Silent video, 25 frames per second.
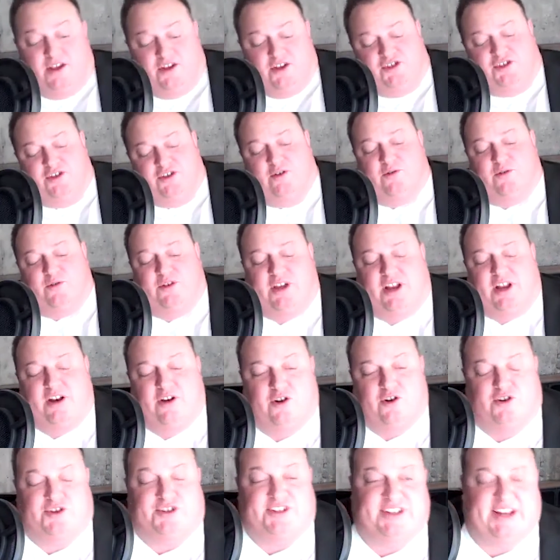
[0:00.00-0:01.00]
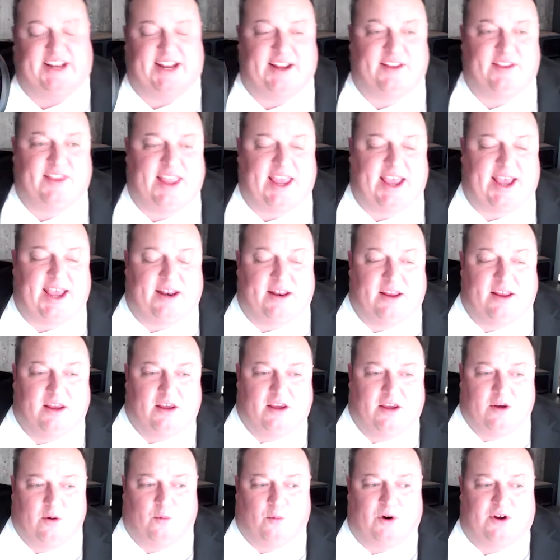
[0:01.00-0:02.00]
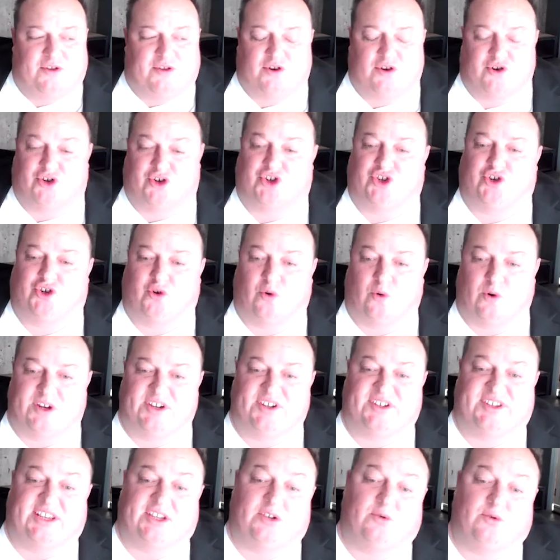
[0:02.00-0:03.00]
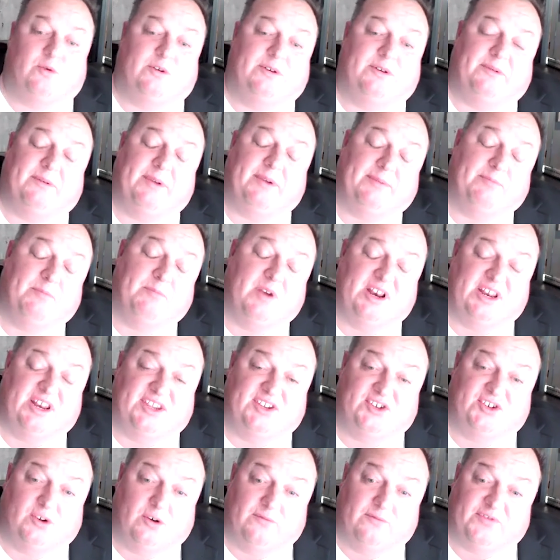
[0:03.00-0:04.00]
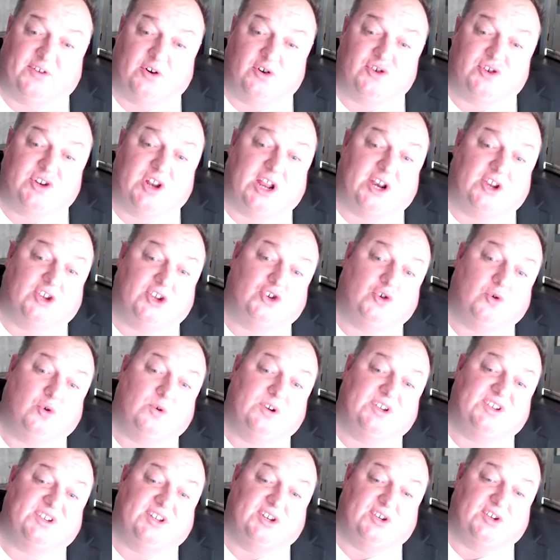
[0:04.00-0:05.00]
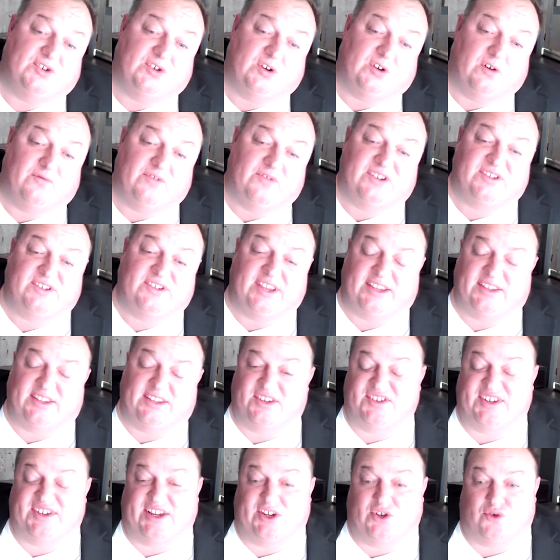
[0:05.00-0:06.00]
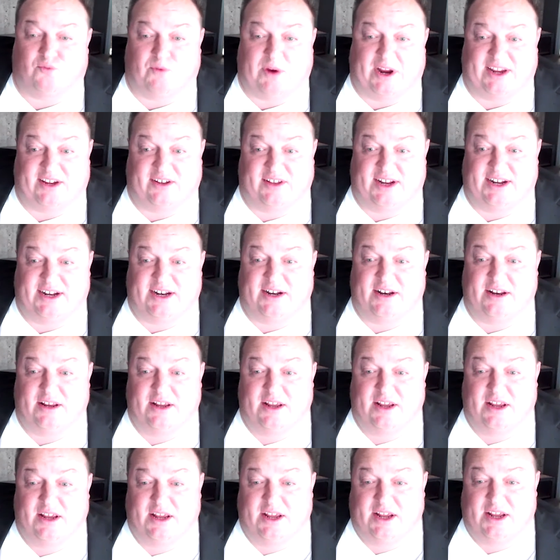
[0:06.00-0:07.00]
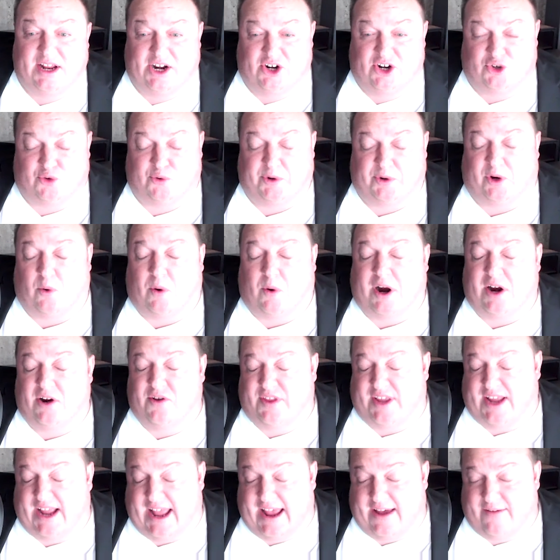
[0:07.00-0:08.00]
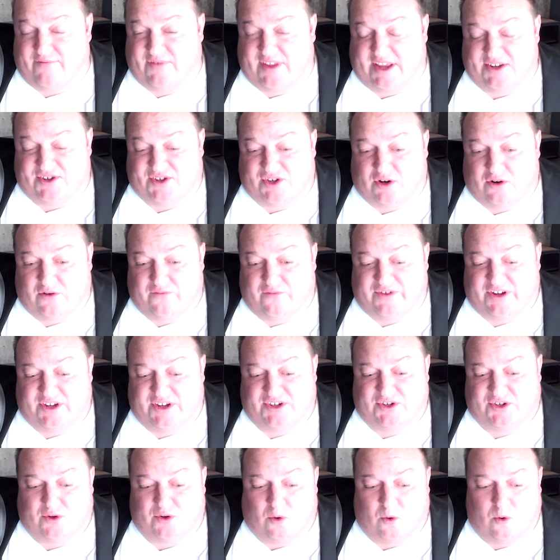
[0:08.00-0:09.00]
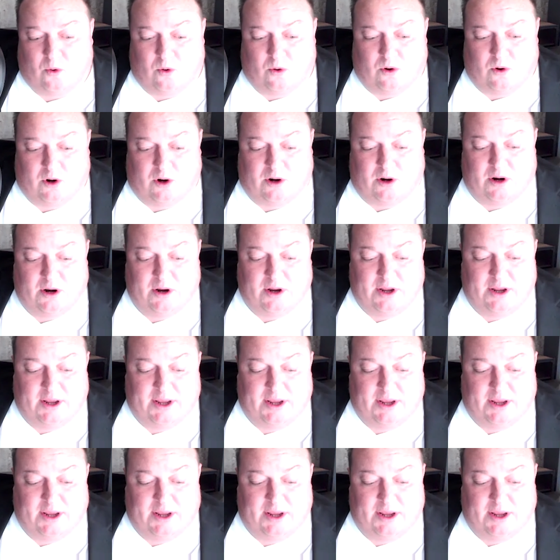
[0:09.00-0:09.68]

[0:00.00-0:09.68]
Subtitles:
So you got to understand that where there's choice, that's where we make money. So if there's not a choice in a service, like let's say it's regulated and it's required they have that service, or